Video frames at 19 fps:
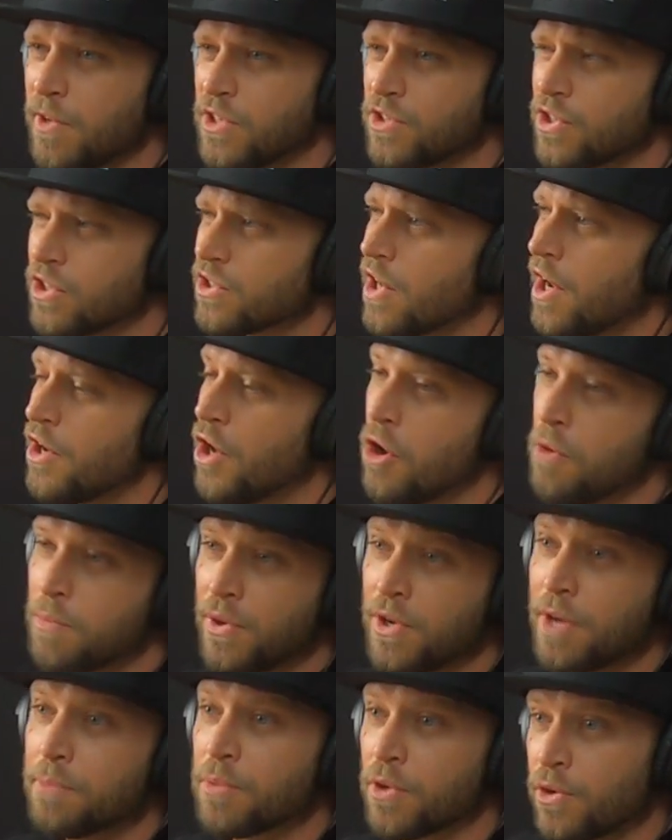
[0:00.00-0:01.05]
and it just kind of
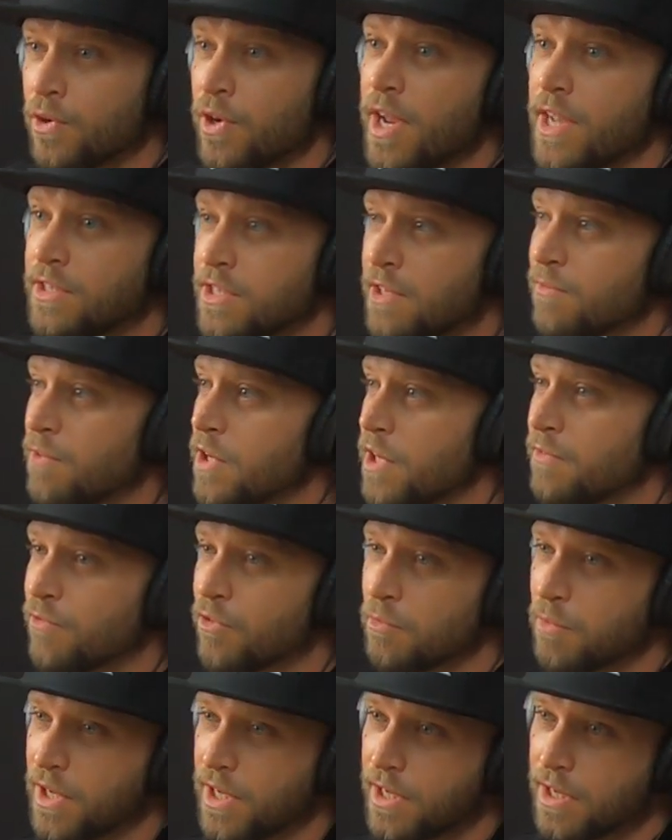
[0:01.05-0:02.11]
opened up a creativity
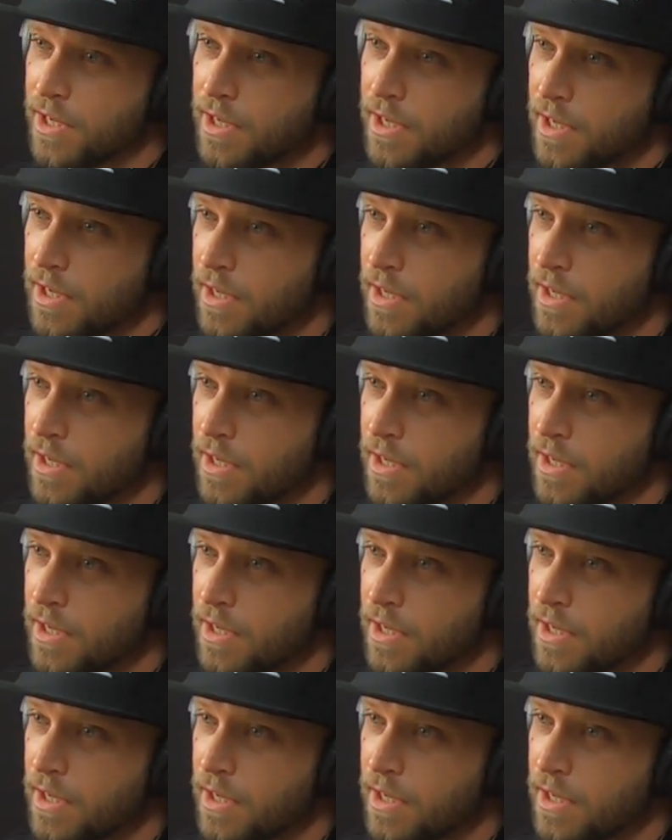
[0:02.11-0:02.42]
for me